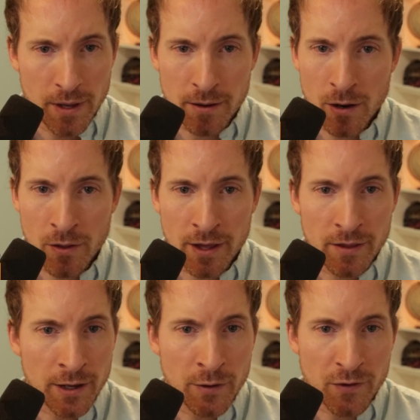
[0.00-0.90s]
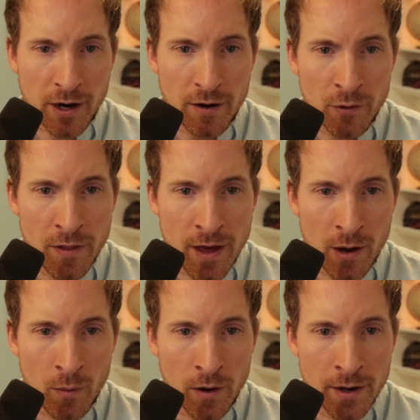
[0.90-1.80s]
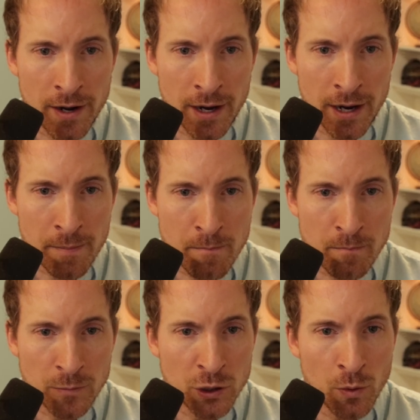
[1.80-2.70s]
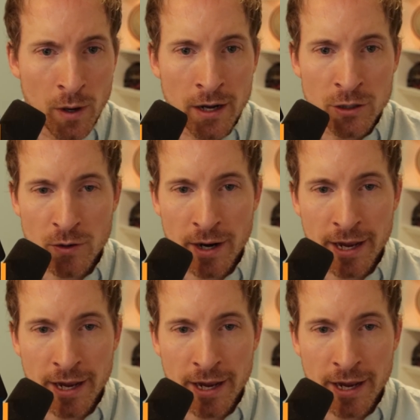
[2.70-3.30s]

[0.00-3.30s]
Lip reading: Yeah, no, thank you for covering that one. Do you want to ask